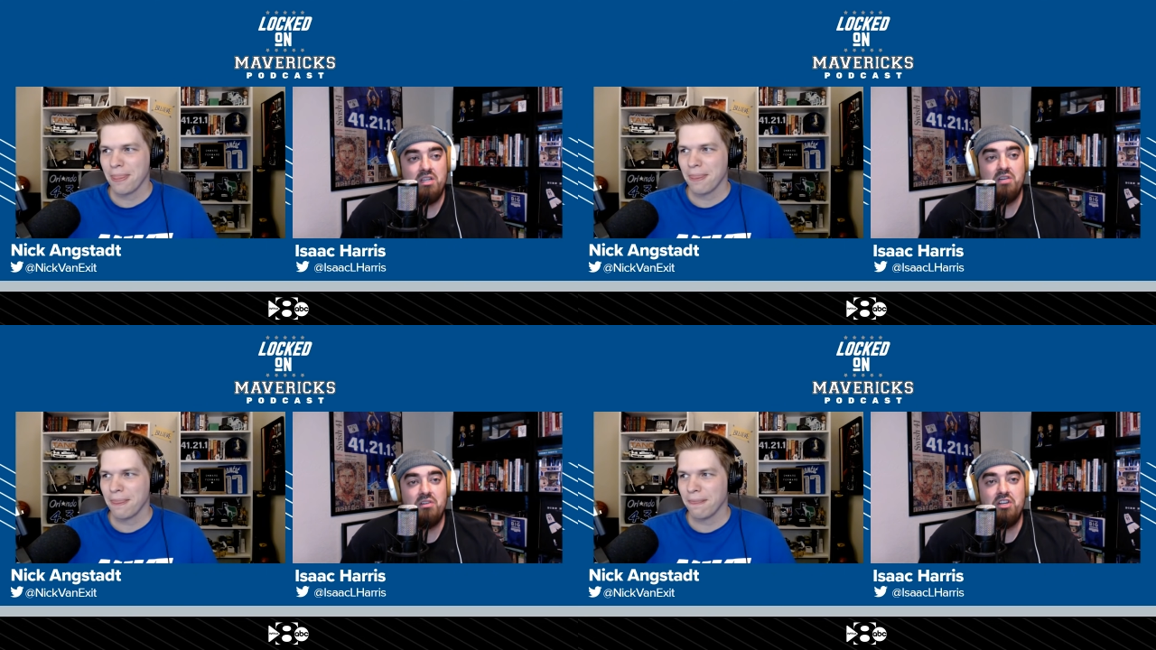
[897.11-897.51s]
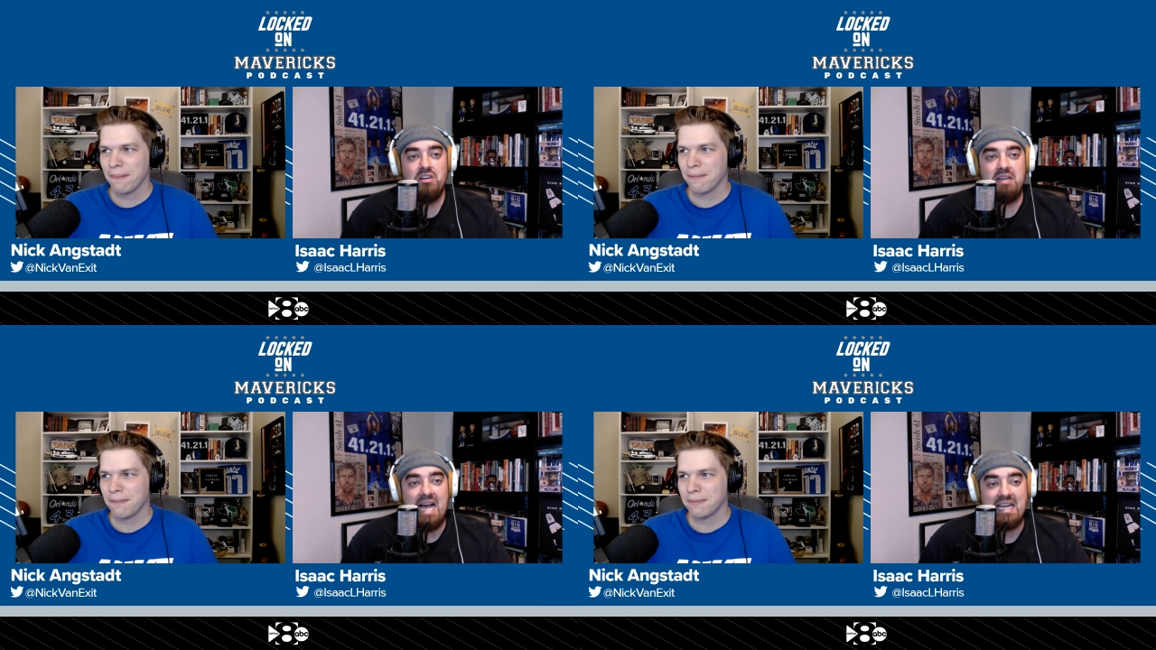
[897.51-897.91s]
Speaker 1: you know, you're
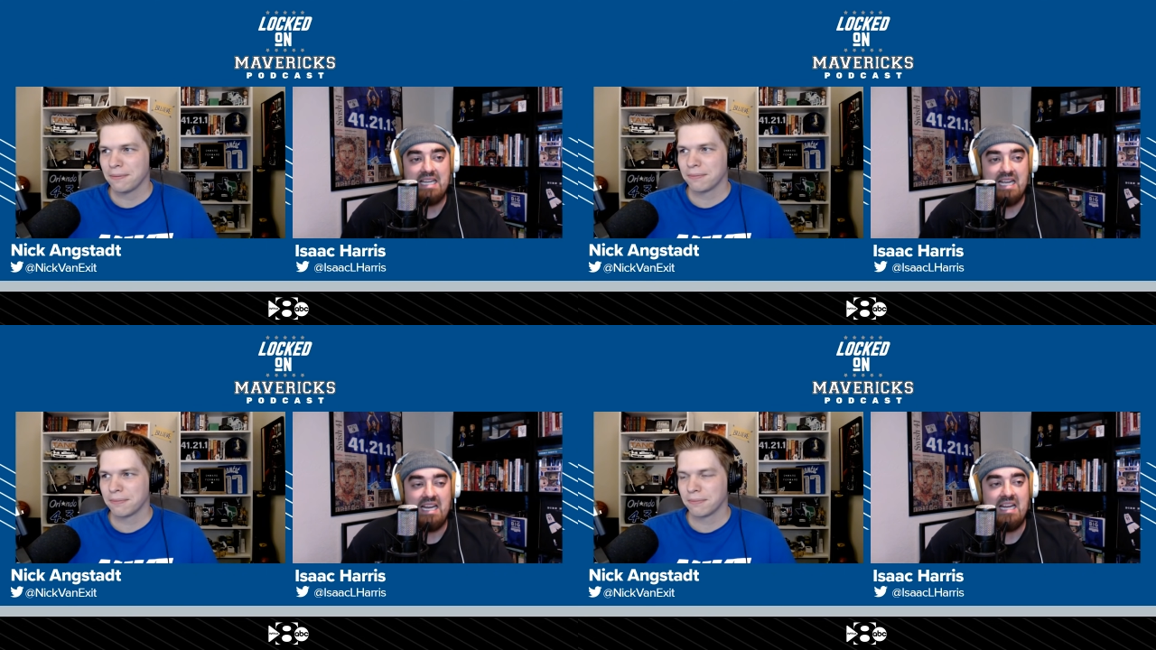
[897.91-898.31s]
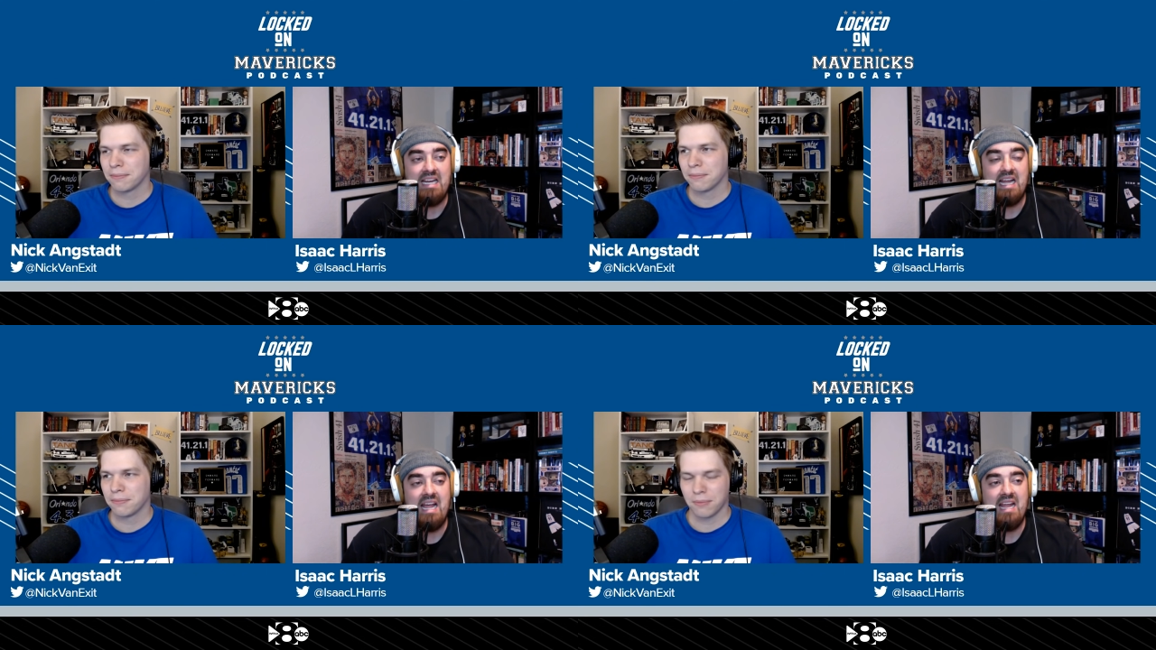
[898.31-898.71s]
not
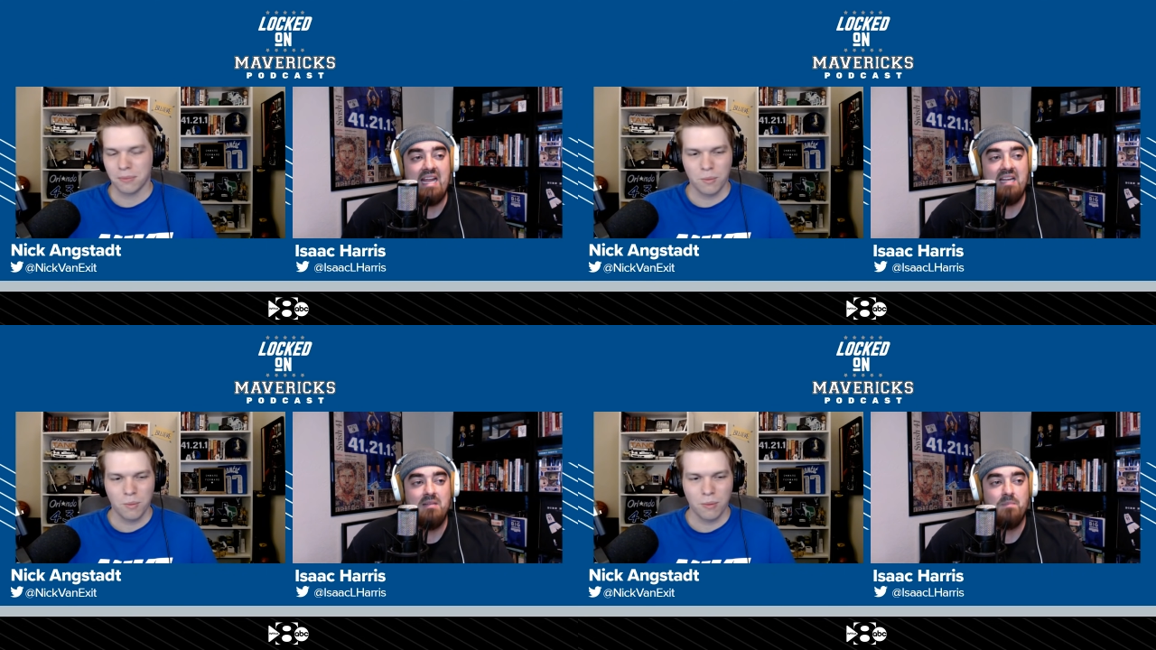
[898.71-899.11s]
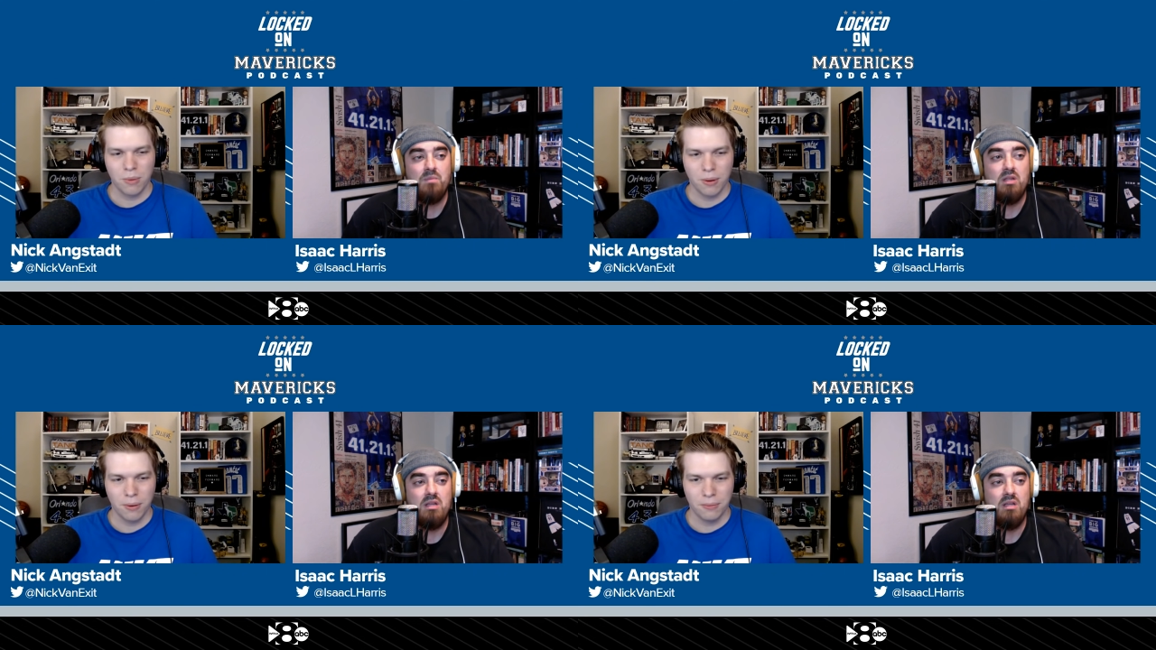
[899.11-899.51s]
getting a
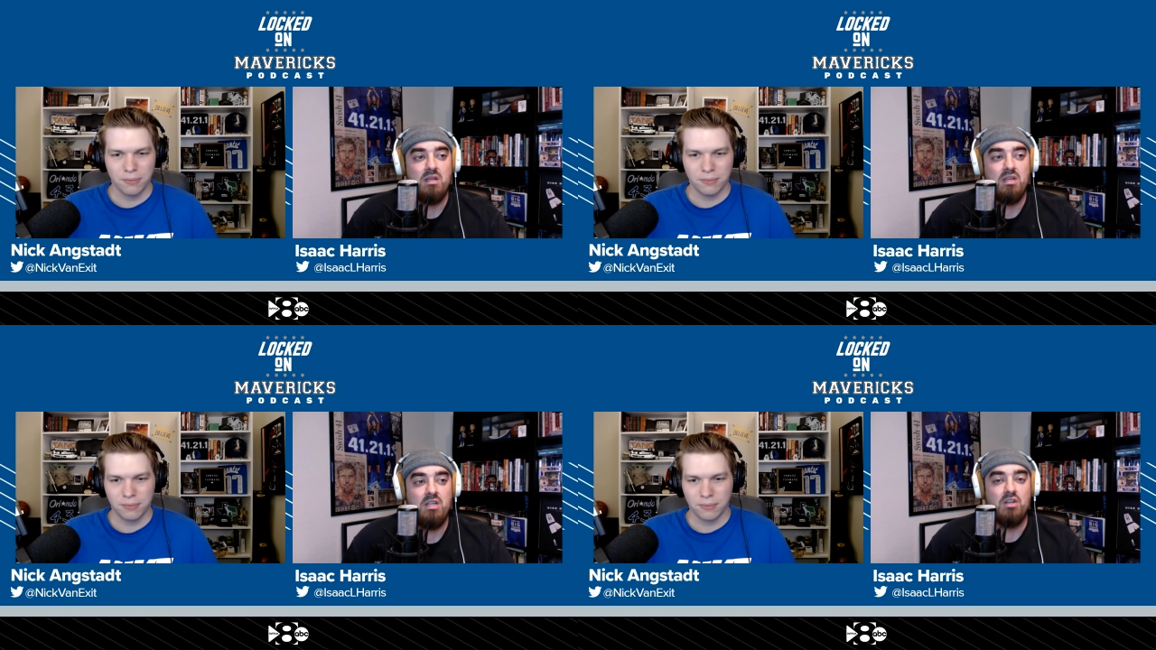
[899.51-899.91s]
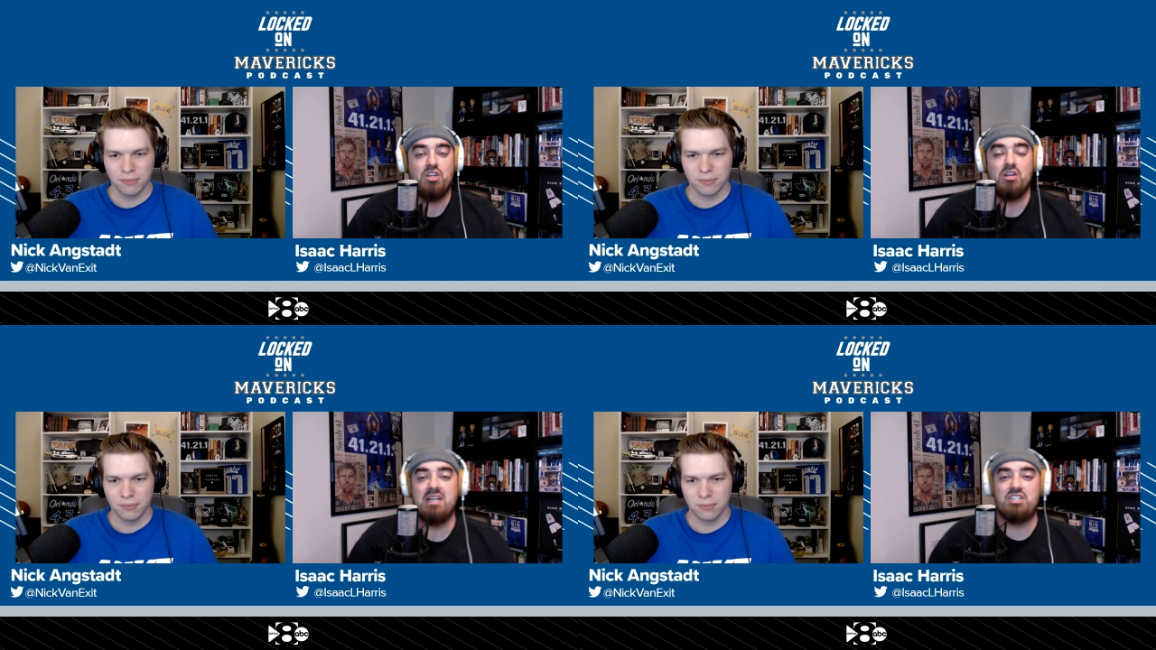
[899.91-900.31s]
you know,
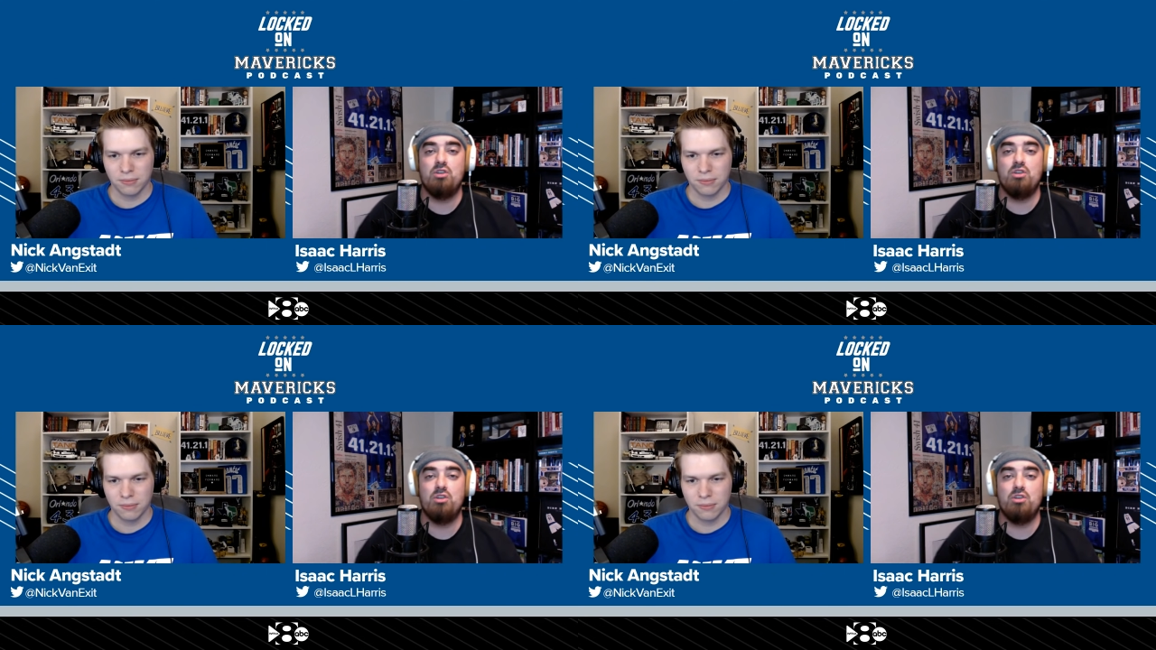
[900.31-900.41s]
you're in